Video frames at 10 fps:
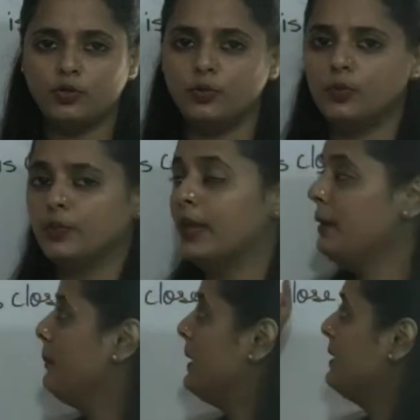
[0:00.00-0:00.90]
you?
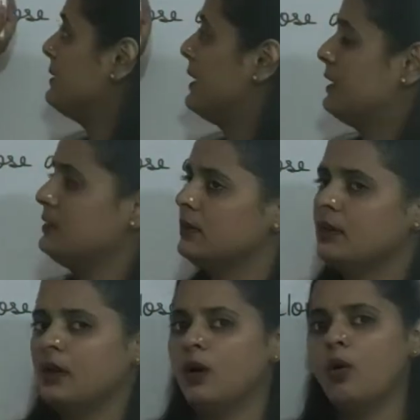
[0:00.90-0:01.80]
Then B says,
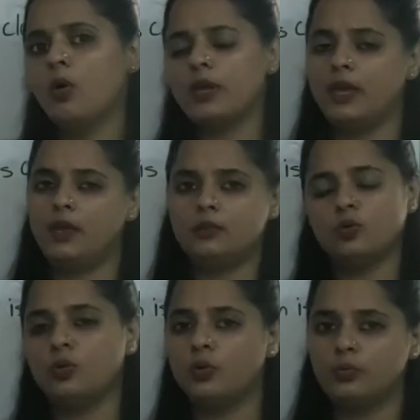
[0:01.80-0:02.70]
okay,
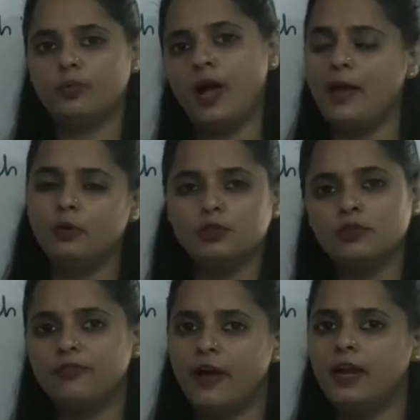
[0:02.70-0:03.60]
so I am
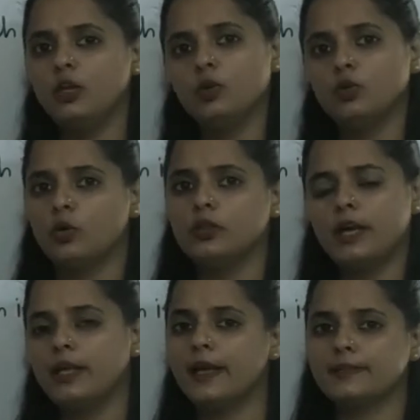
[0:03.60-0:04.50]
also fine. You know
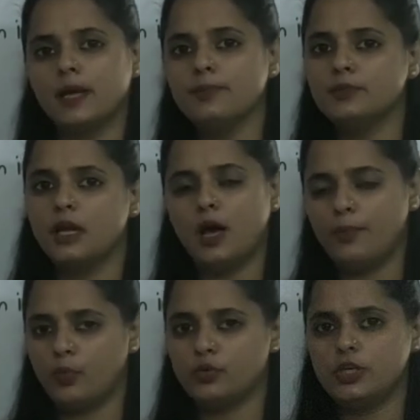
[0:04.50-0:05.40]
that the exams are
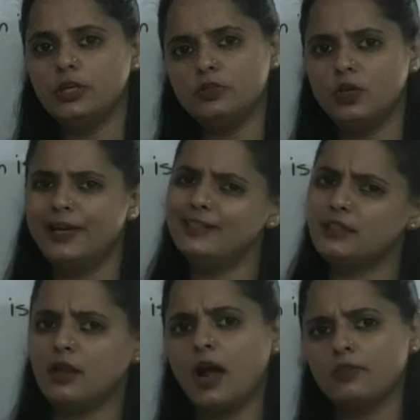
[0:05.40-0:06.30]
approaching, so let's
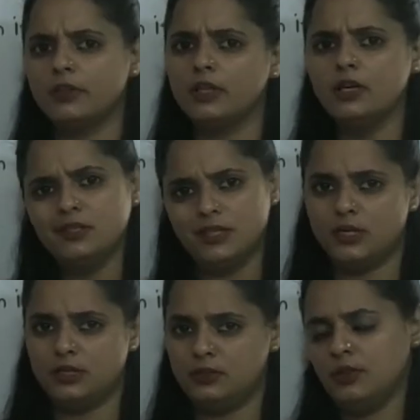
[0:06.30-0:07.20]
start with the
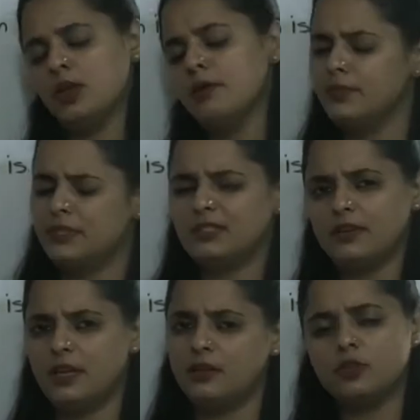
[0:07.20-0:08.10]
studies.
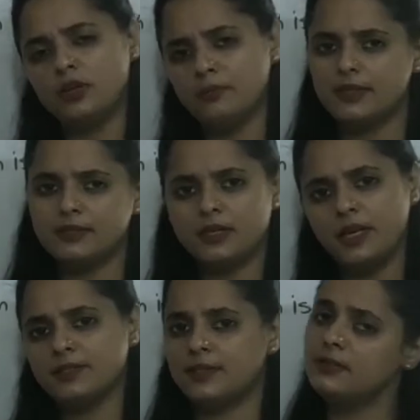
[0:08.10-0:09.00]
Master
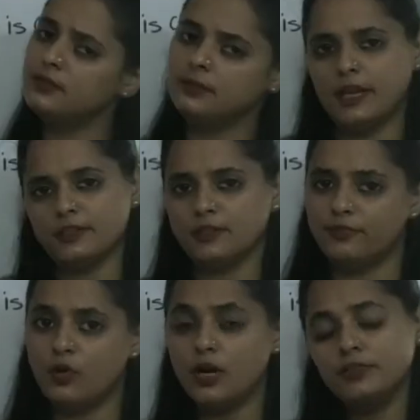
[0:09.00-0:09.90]
A says, yes,
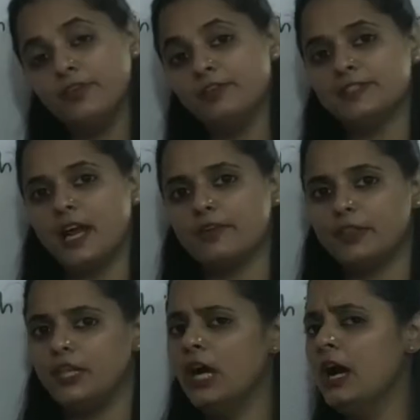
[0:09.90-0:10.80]
of course, we will start
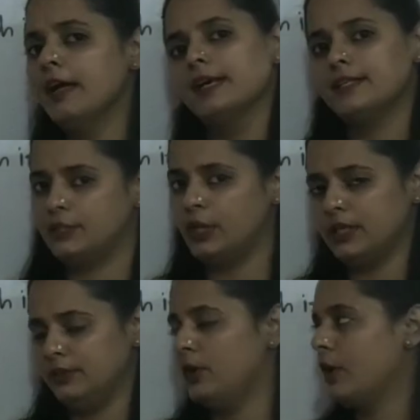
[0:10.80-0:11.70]
with the
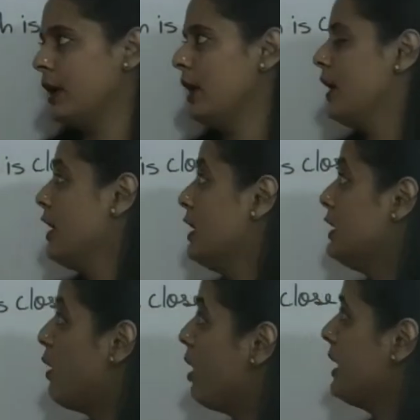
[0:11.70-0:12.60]
study. Okay.
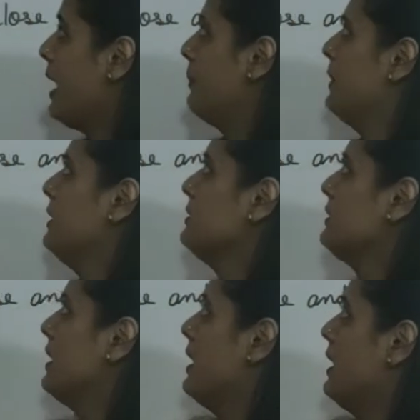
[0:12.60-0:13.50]
Now what happened
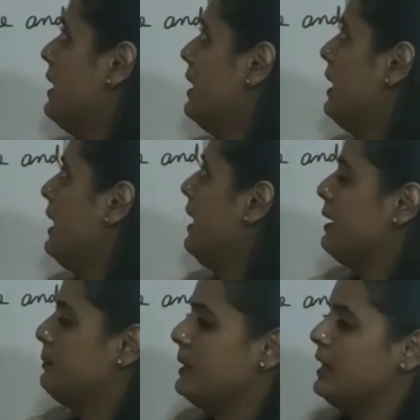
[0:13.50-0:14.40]
is A
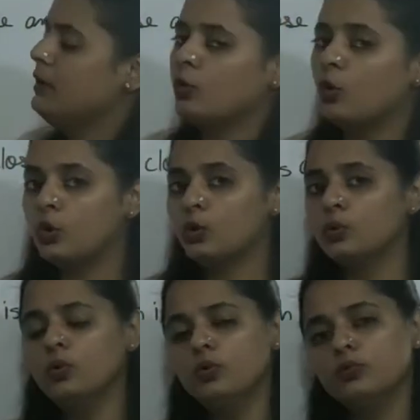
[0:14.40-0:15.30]
and B go
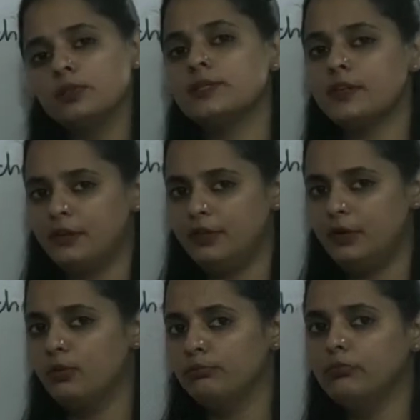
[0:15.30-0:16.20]
to the study
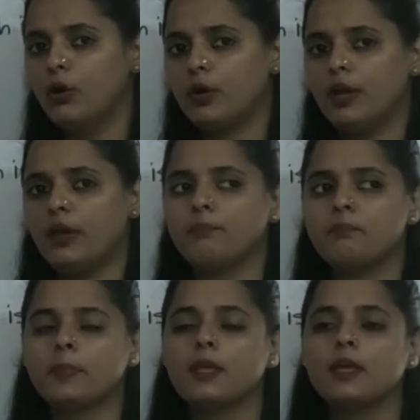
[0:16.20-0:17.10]
room. Okay.
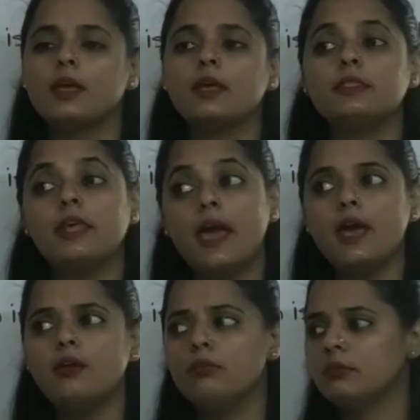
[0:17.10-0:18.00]

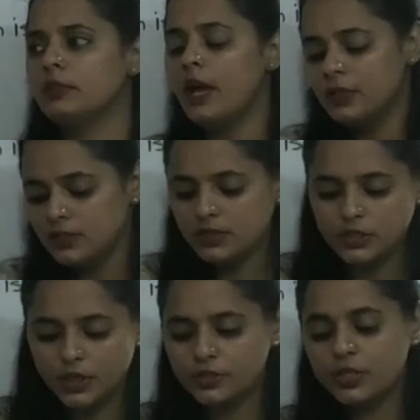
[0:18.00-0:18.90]
There they are just
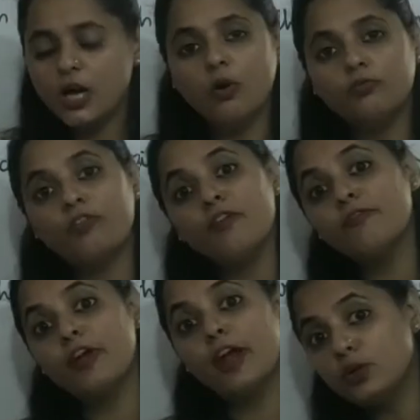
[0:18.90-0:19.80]
searching out
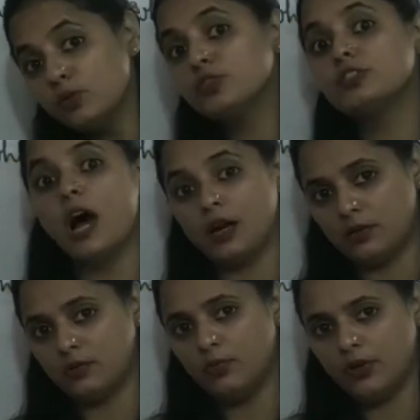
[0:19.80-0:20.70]
from where to
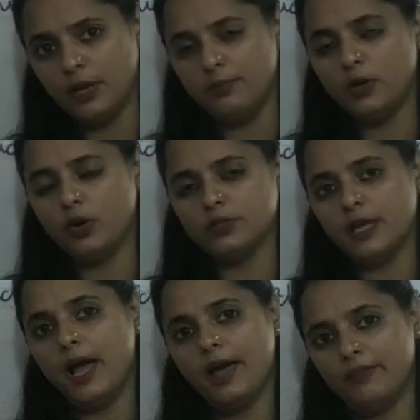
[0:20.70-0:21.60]
start. Okay, because
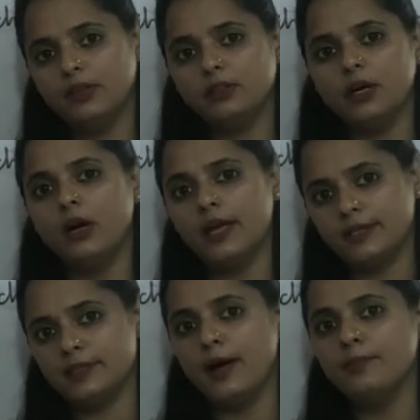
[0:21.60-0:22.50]
they are having the
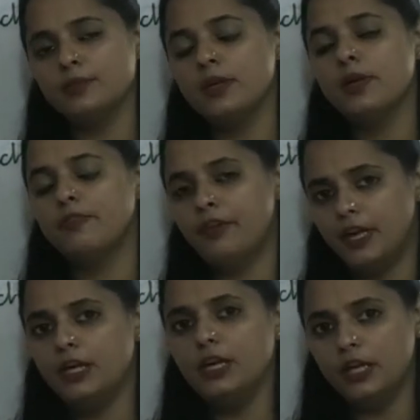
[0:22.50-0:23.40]
exams
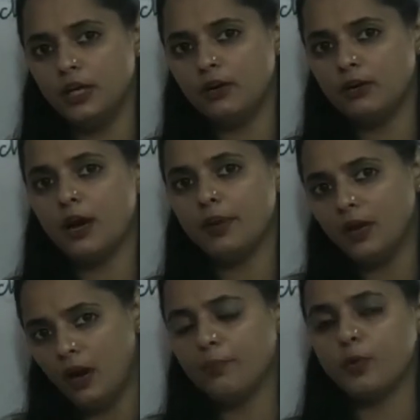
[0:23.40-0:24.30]
very near,
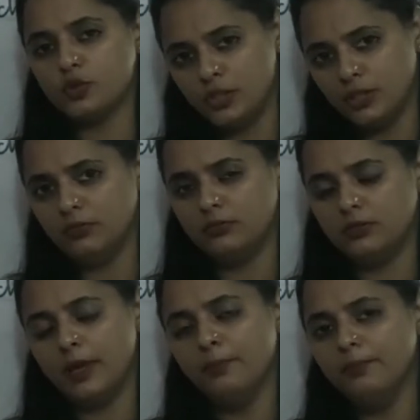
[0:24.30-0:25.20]
coming, approaching
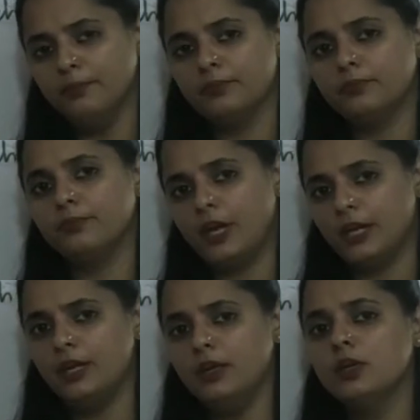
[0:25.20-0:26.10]
them
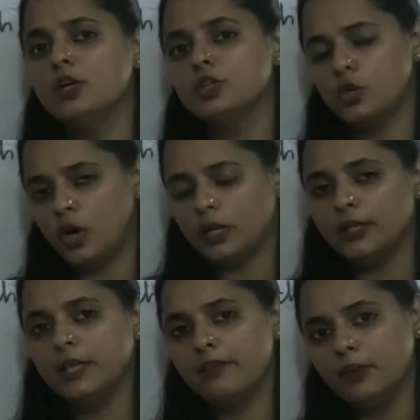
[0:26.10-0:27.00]
very
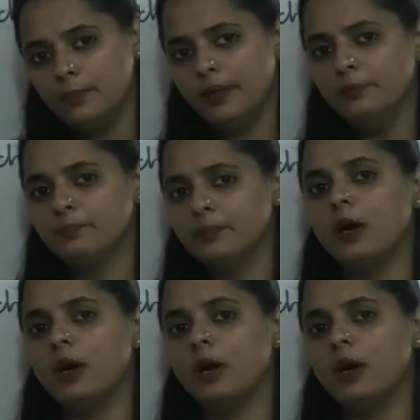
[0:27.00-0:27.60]
shortly. They will be